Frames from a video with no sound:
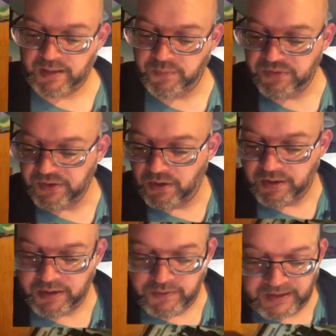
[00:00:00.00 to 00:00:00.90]
up with the
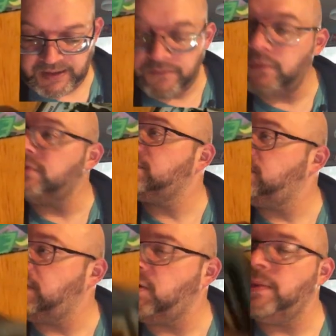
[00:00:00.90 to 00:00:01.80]
audio and, of course, the
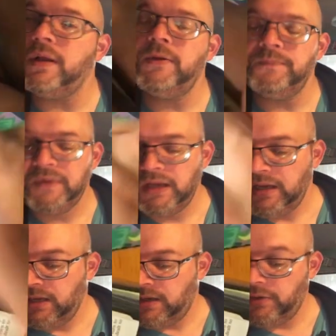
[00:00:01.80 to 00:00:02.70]
video below.
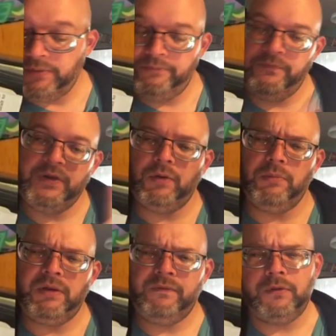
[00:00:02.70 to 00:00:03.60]
Or the video
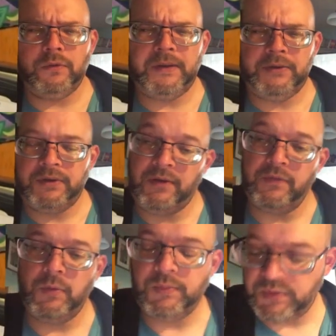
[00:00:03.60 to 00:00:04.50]
above or around,
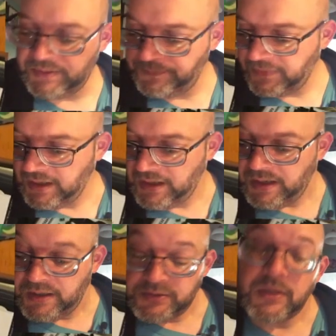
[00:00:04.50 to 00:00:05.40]
however you want to put it.
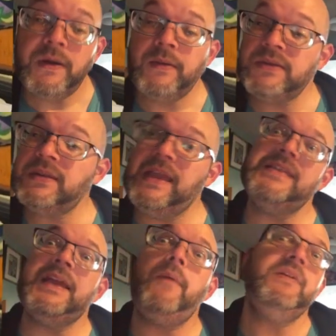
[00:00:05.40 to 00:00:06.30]
So anyways,
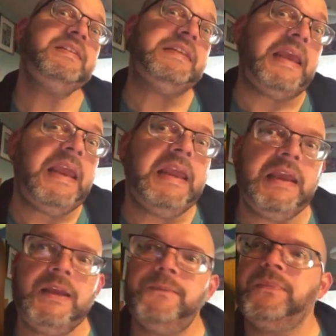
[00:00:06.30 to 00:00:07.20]
as I was
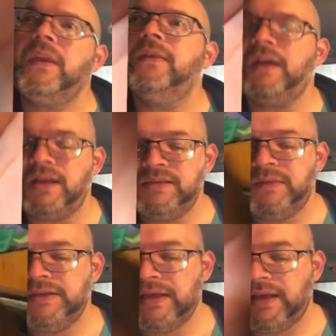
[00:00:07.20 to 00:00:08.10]
saying, the
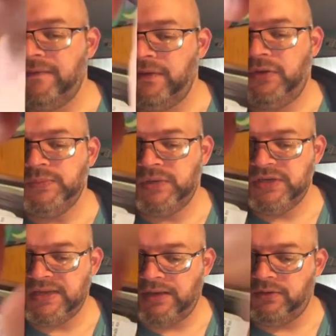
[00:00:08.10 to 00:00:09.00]
concept of the deck I feel is pretty
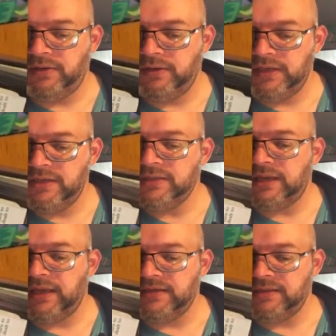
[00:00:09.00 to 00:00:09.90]
sound. There is,
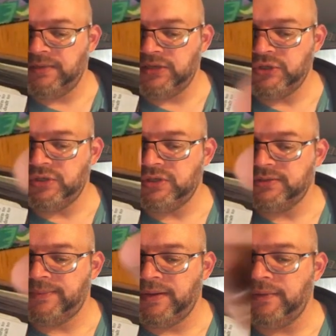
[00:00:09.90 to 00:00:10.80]
again, as I mentioned,
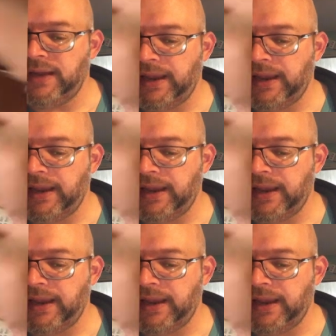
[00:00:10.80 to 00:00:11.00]
something I'm going to